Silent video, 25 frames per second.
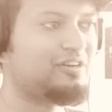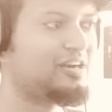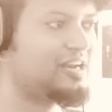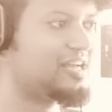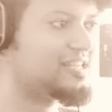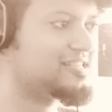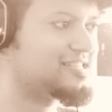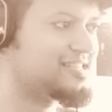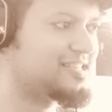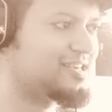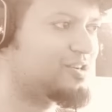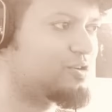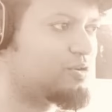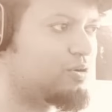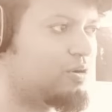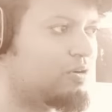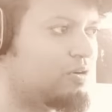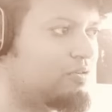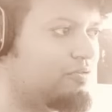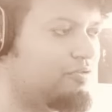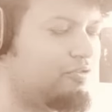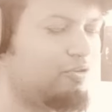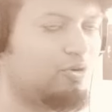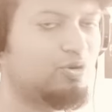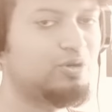classic
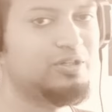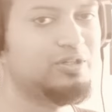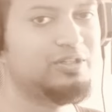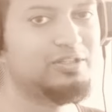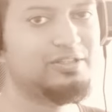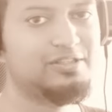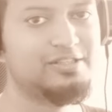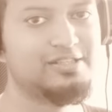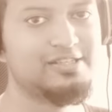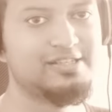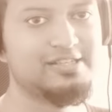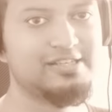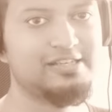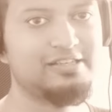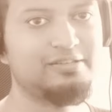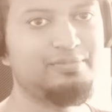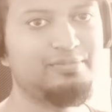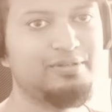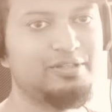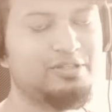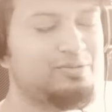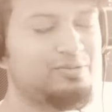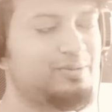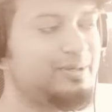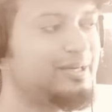rock vocals in
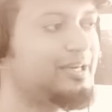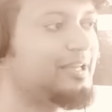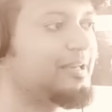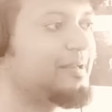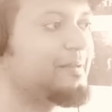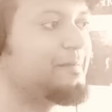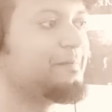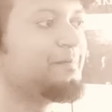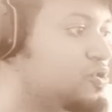between.